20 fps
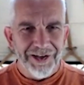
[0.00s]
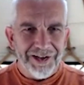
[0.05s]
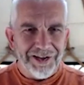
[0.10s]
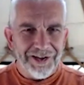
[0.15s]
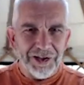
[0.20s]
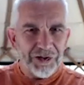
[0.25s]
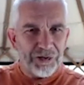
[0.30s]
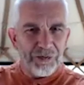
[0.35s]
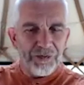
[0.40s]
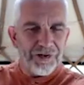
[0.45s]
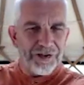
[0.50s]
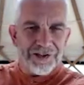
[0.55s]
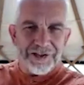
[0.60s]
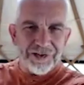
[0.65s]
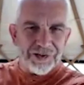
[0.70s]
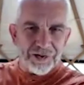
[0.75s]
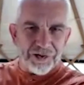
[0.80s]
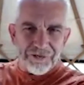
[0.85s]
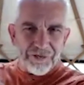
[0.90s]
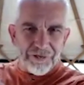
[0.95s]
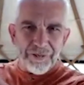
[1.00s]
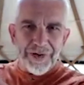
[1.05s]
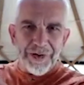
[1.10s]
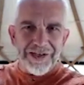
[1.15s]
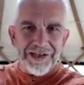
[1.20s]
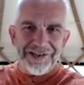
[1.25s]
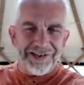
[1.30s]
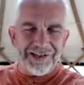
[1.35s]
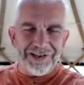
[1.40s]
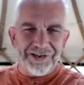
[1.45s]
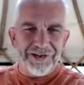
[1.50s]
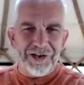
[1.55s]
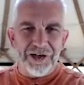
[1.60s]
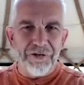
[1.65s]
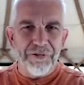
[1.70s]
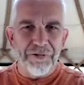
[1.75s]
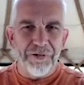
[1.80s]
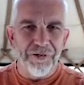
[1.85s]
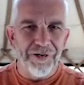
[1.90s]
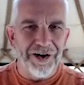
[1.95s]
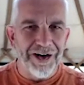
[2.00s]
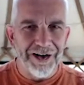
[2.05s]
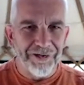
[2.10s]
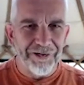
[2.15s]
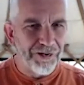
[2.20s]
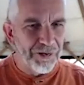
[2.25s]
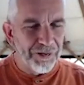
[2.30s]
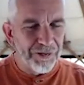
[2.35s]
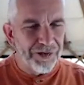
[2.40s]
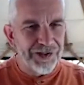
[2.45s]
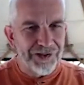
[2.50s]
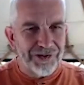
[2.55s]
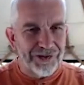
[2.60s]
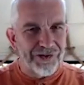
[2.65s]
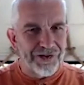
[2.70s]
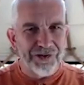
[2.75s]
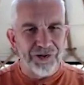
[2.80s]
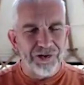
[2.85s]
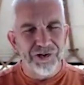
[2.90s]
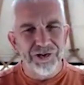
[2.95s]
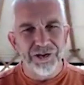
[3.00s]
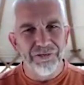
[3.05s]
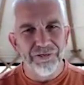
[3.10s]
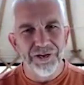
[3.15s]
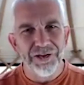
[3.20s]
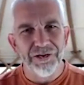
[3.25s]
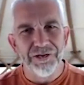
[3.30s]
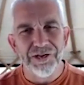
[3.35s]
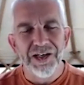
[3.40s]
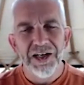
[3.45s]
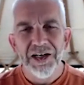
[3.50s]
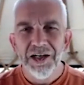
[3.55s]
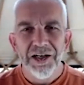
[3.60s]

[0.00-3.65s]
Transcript: there's all of this sort of amazing stuff around and all these astonishing views.